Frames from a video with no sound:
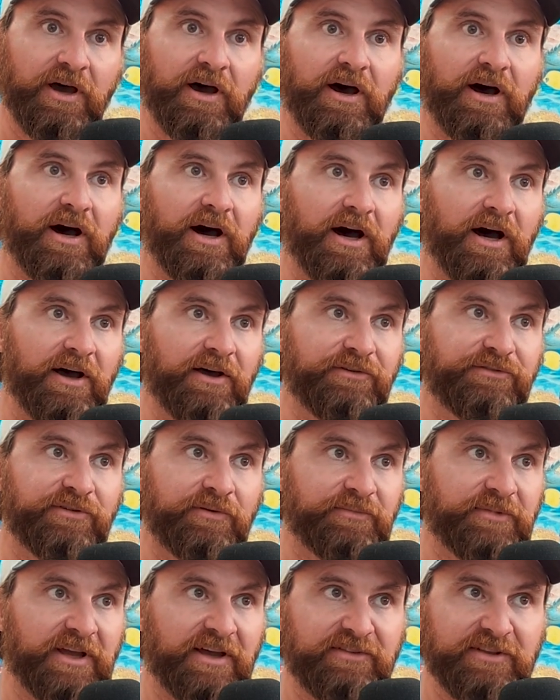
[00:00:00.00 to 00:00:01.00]

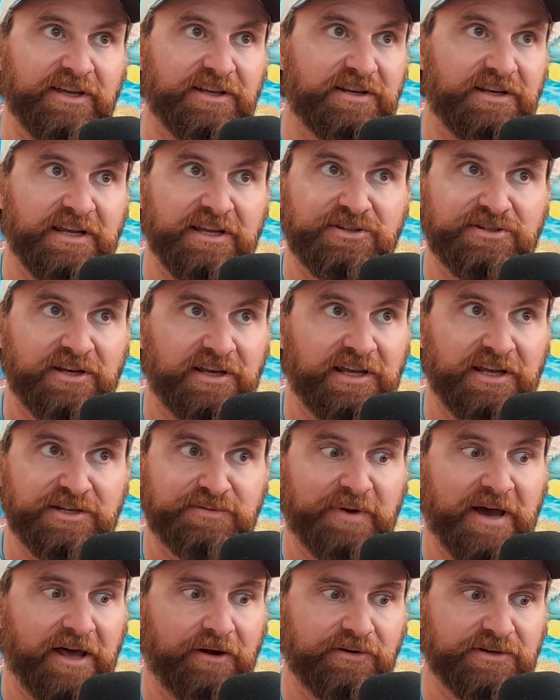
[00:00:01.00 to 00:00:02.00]
Something, I think each
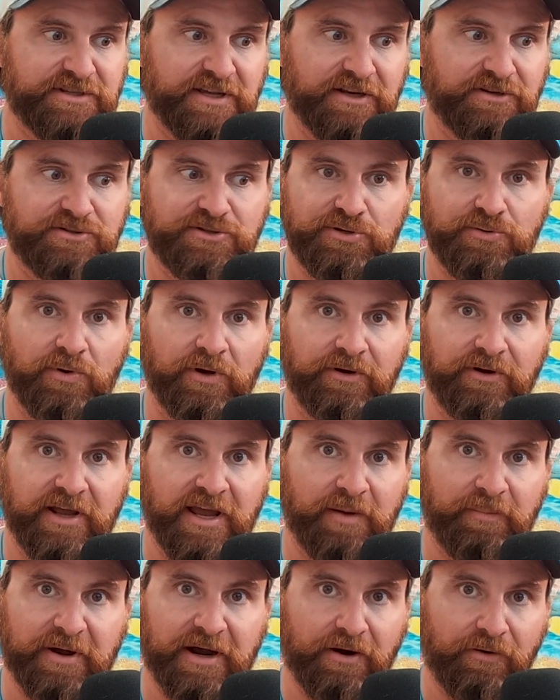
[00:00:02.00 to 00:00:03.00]
battery is like 200
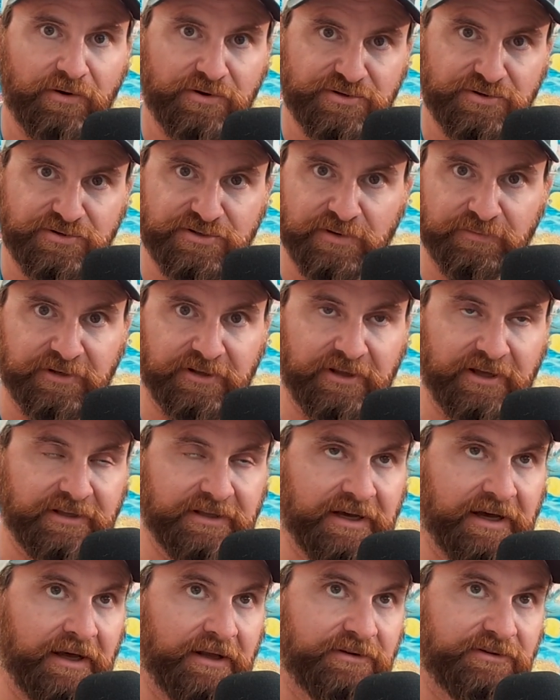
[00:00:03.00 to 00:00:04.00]
amp hours or something like
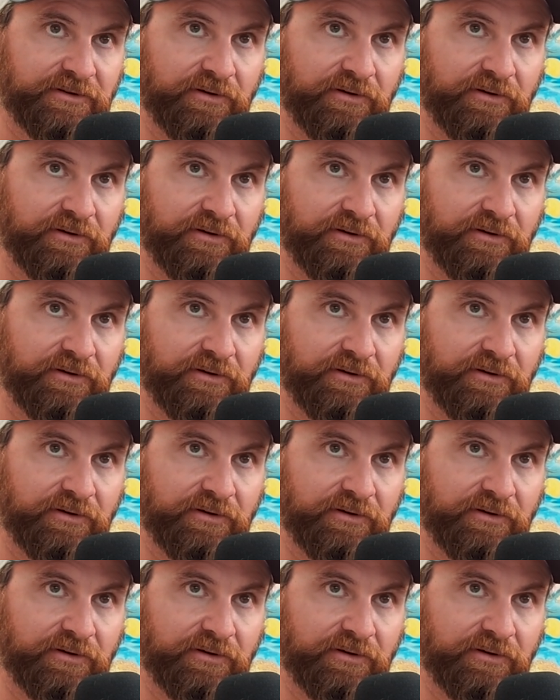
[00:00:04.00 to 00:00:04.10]
that.